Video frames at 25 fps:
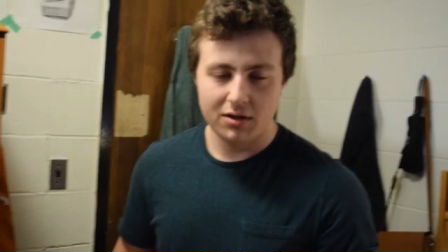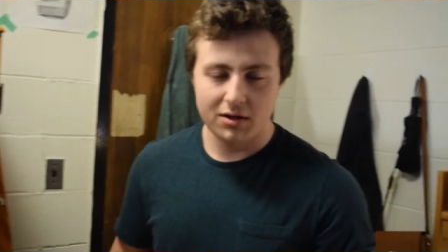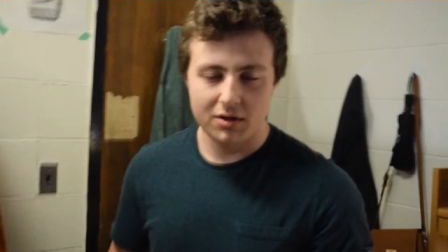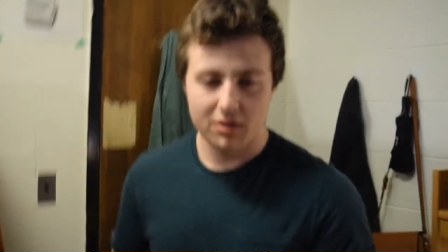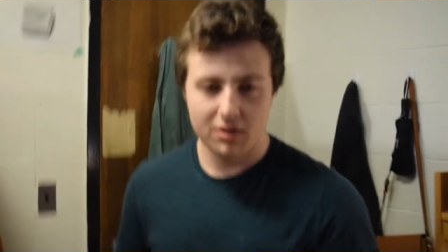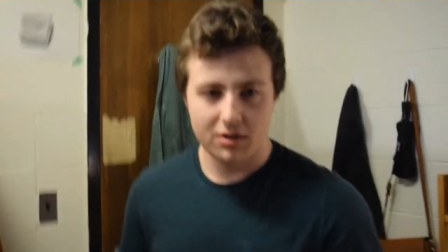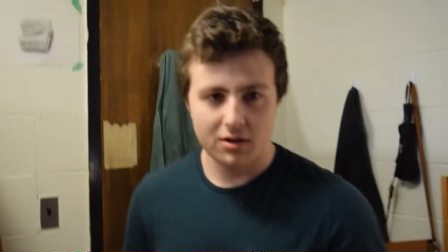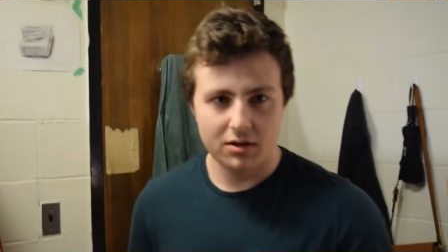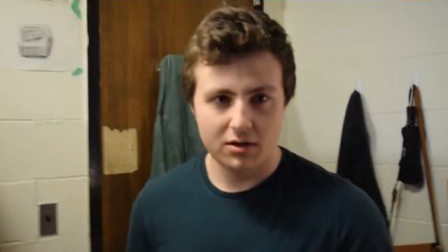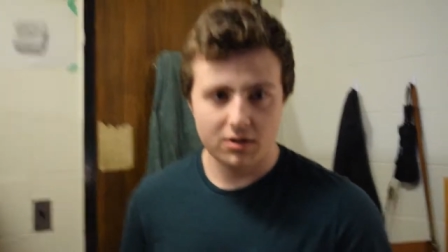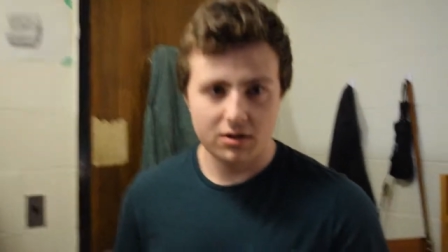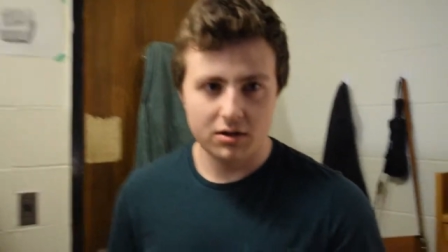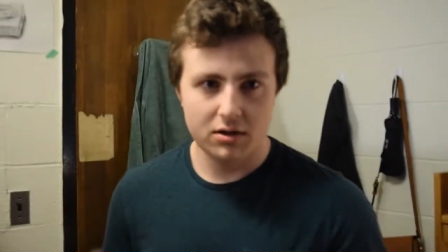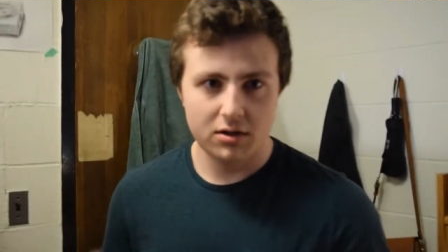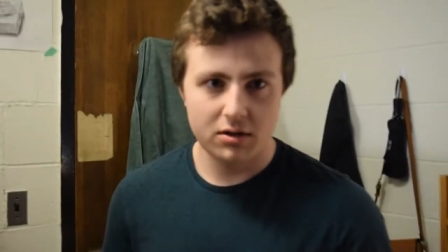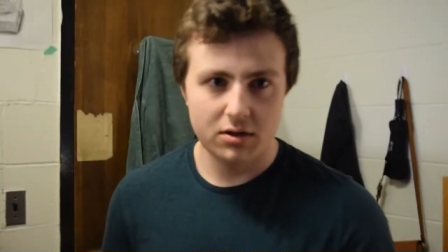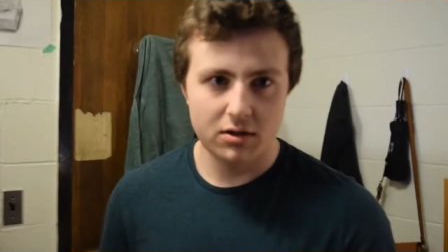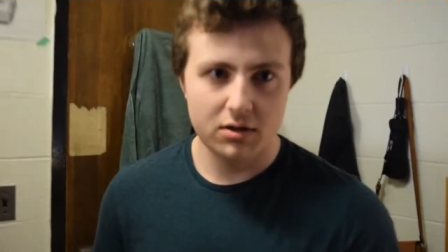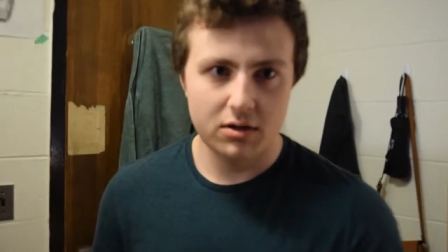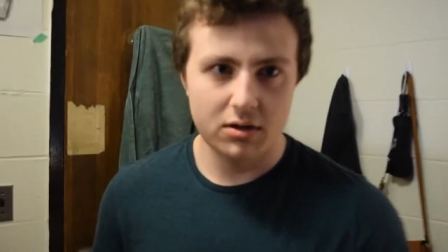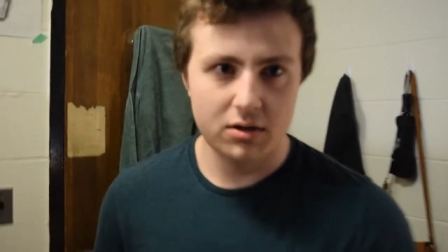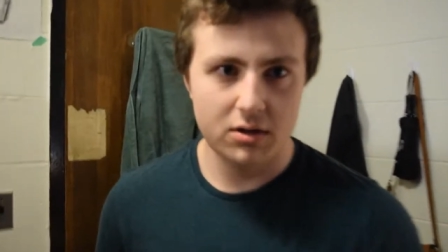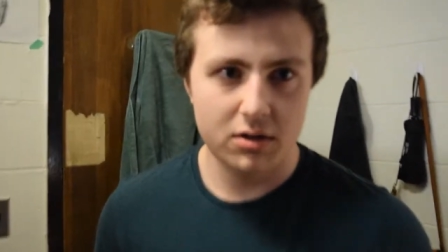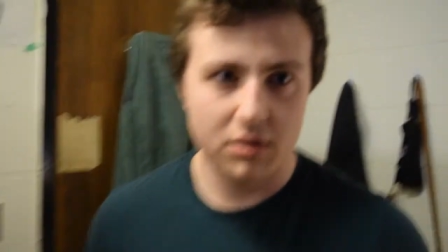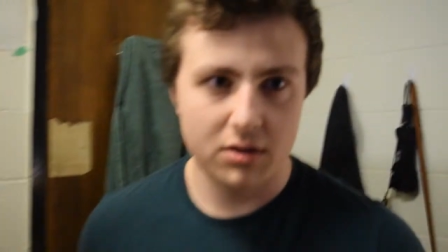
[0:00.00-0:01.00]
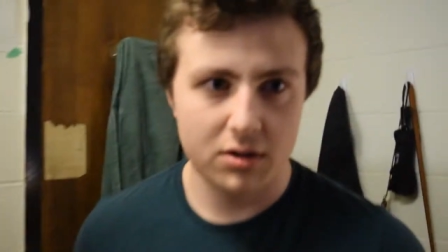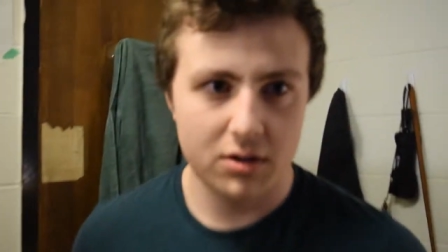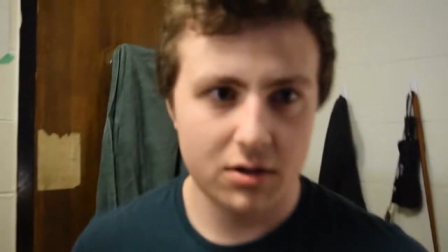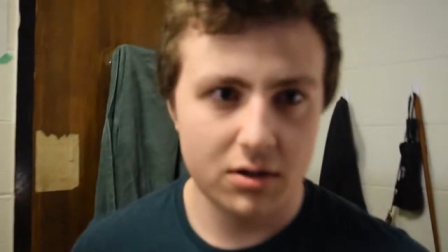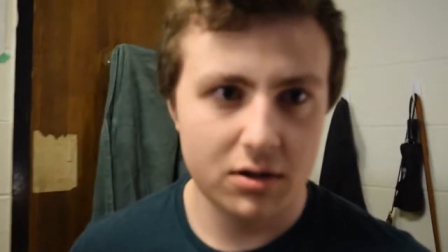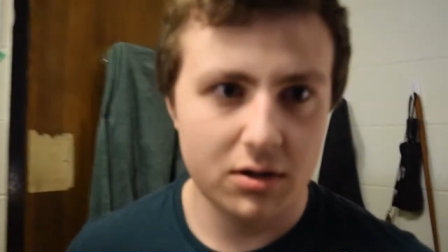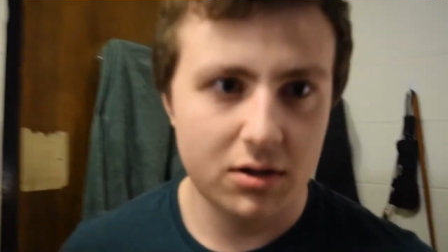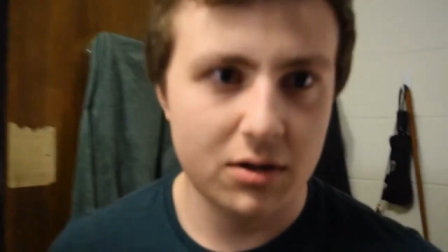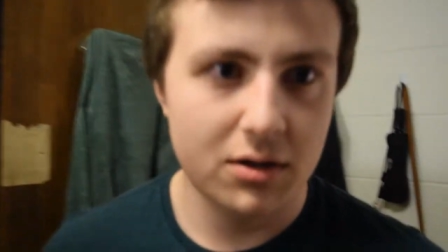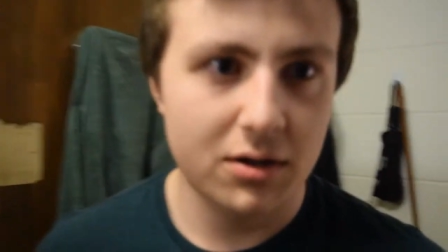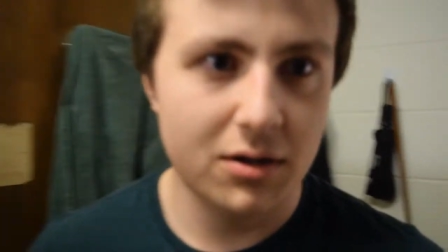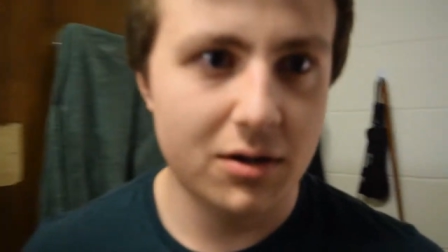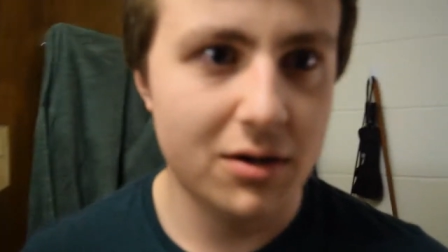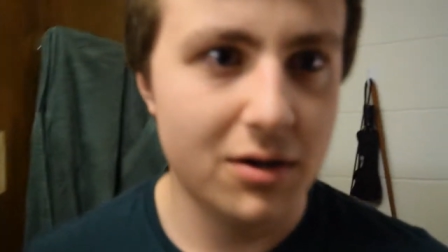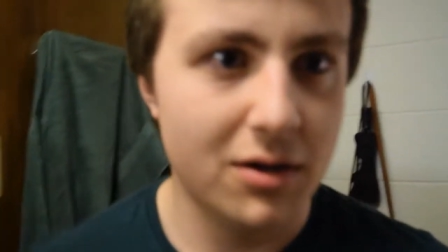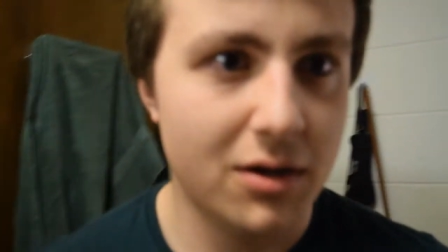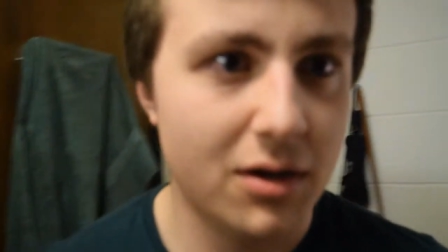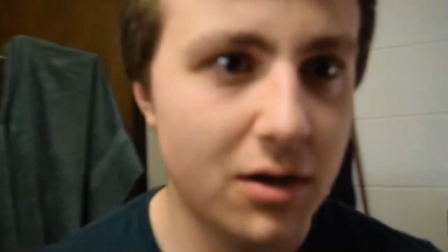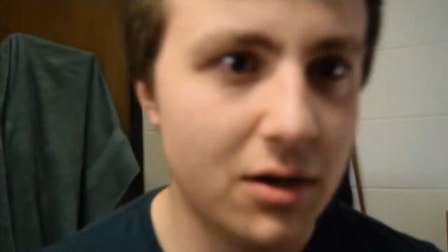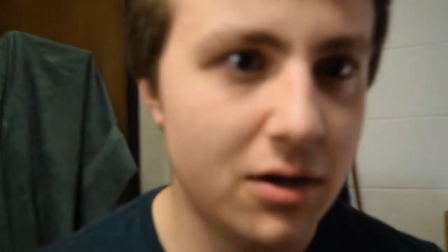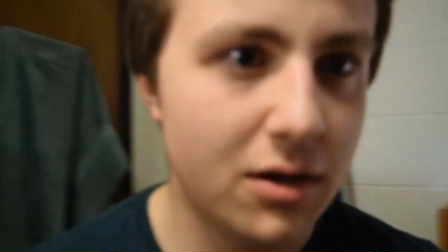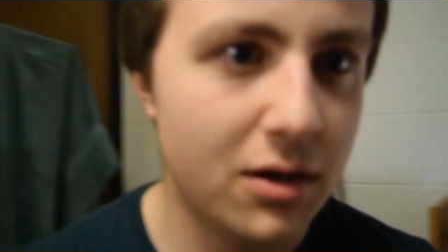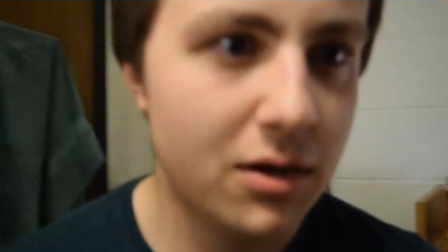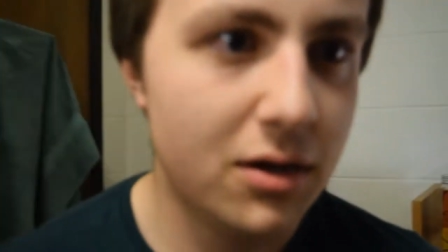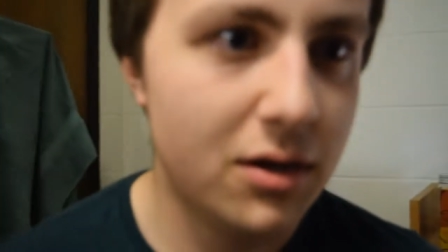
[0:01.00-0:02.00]
it was the chosen
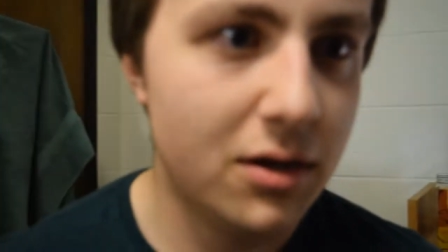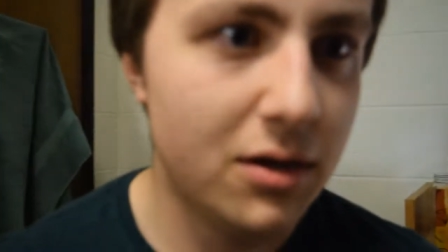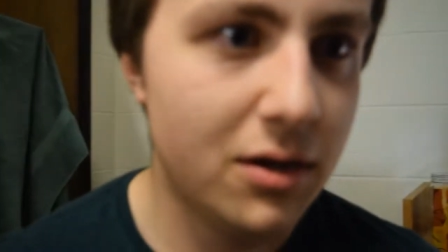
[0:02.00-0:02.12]
skin.